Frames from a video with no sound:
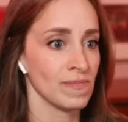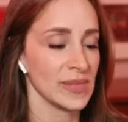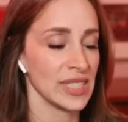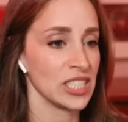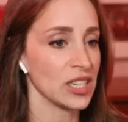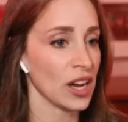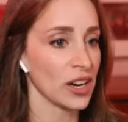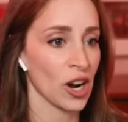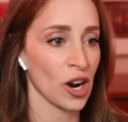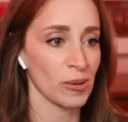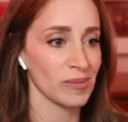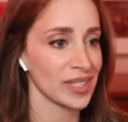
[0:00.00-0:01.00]
He's not
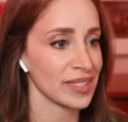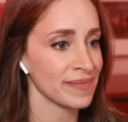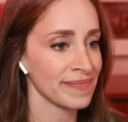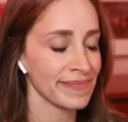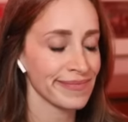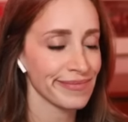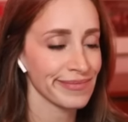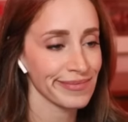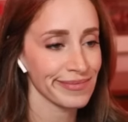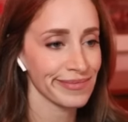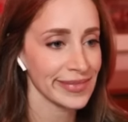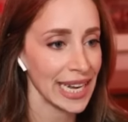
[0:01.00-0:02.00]
armed.
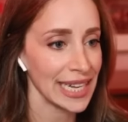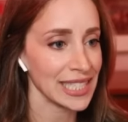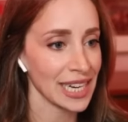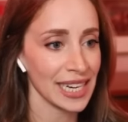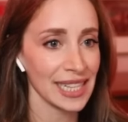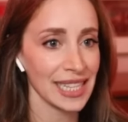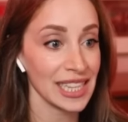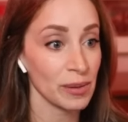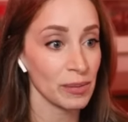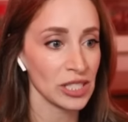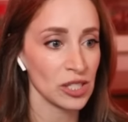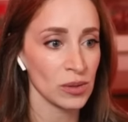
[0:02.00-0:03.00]
He's not gonna lead
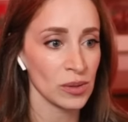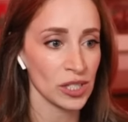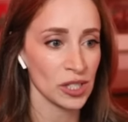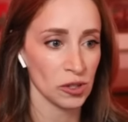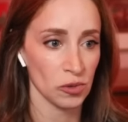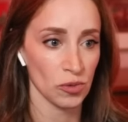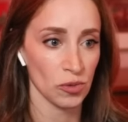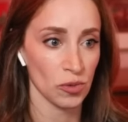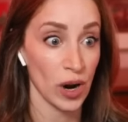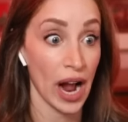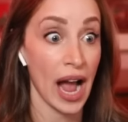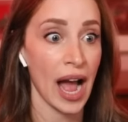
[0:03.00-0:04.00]
them into a
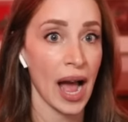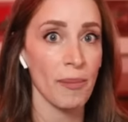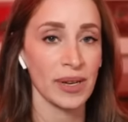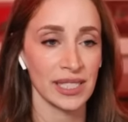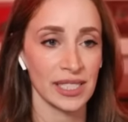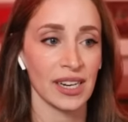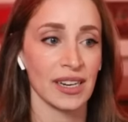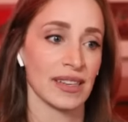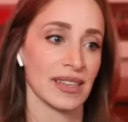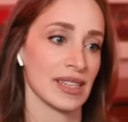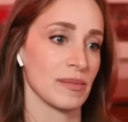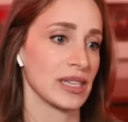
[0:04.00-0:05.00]
trap. He's gonna
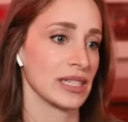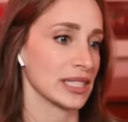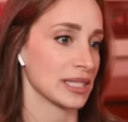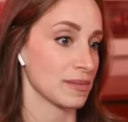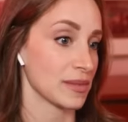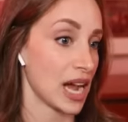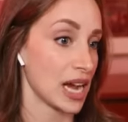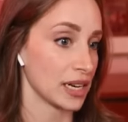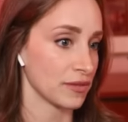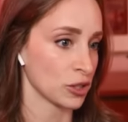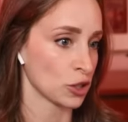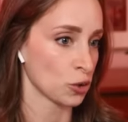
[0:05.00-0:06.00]
lead them into some kind
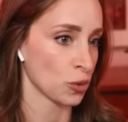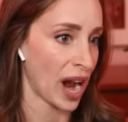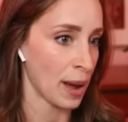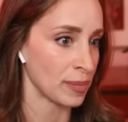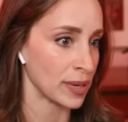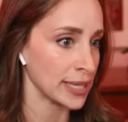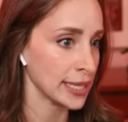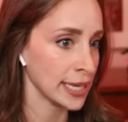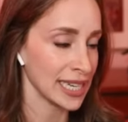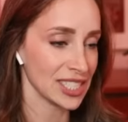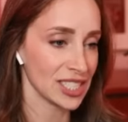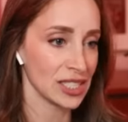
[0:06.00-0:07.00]
of a trap.
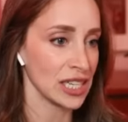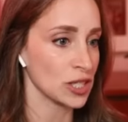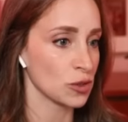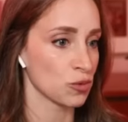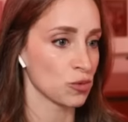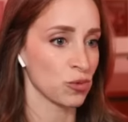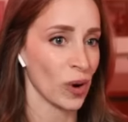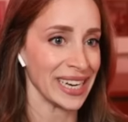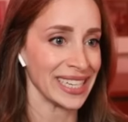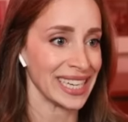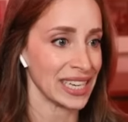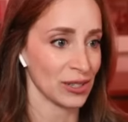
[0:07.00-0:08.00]
He's
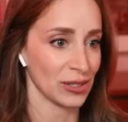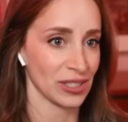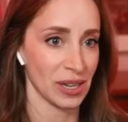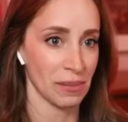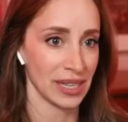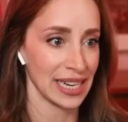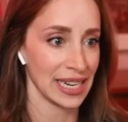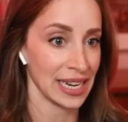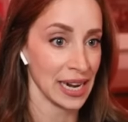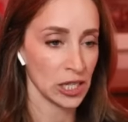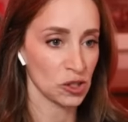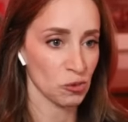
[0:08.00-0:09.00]
rigged it or something.
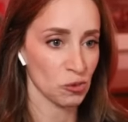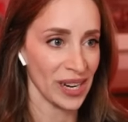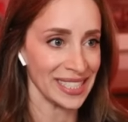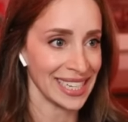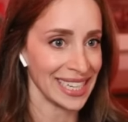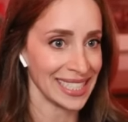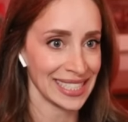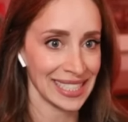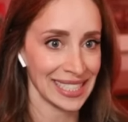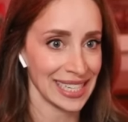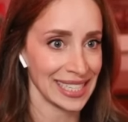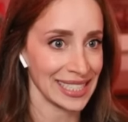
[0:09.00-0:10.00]
He's rigged
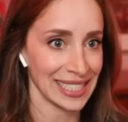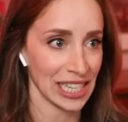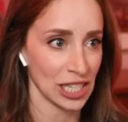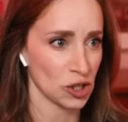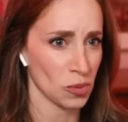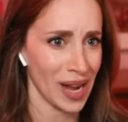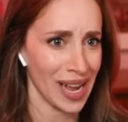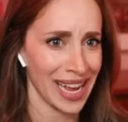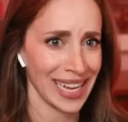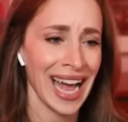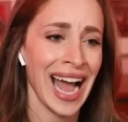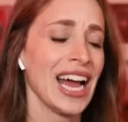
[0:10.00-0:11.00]
it in such a
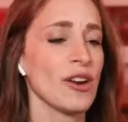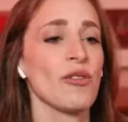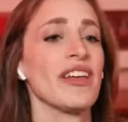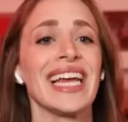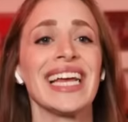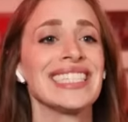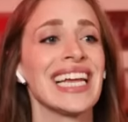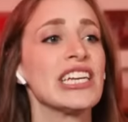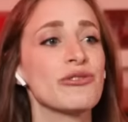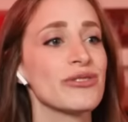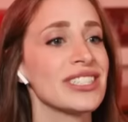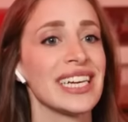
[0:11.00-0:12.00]
way. I don't think he's
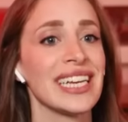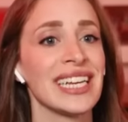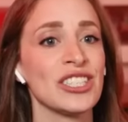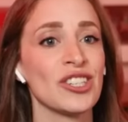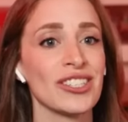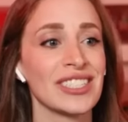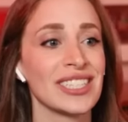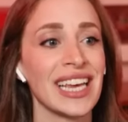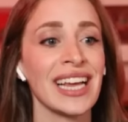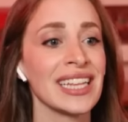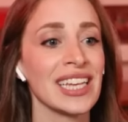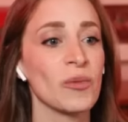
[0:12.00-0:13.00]
interested in just
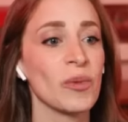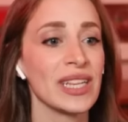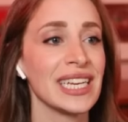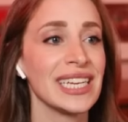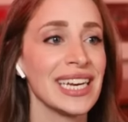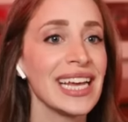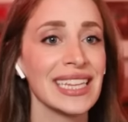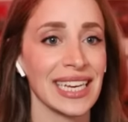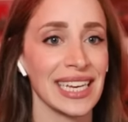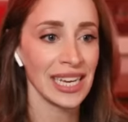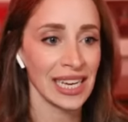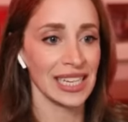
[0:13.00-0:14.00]
killing
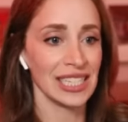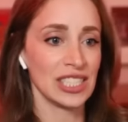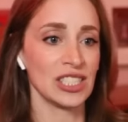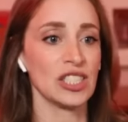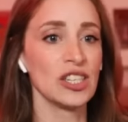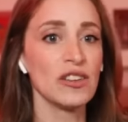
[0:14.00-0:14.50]
willy-nilly. He's